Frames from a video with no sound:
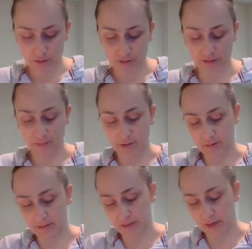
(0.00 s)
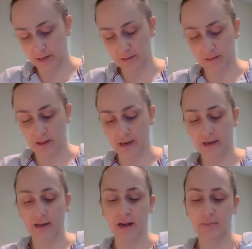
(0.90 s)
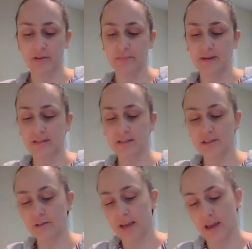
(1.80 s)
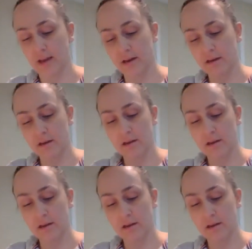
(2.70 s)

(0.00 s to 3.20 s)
Just give me 1 second. Lining it up as best as you can,